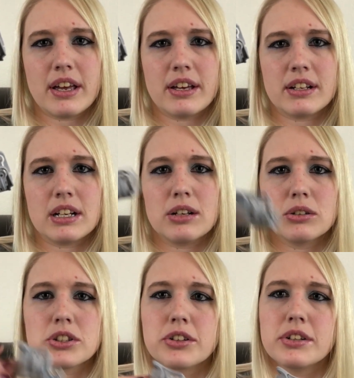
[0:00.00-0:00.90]
and I'll
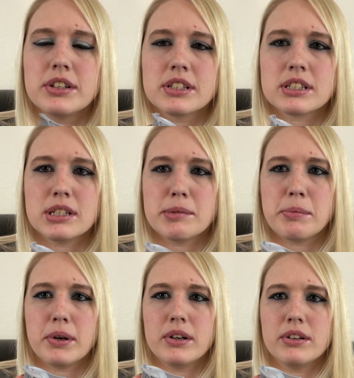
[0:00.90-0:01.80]
show you this clip
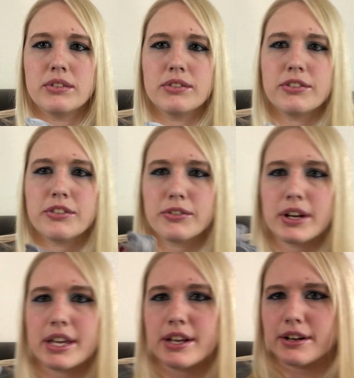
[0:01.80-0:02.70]
of
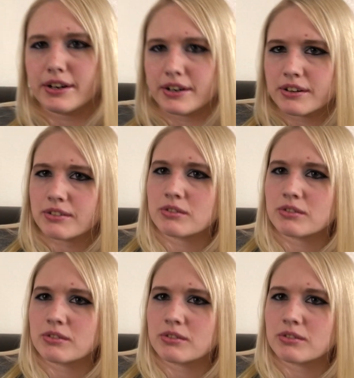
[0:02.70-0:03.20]
right here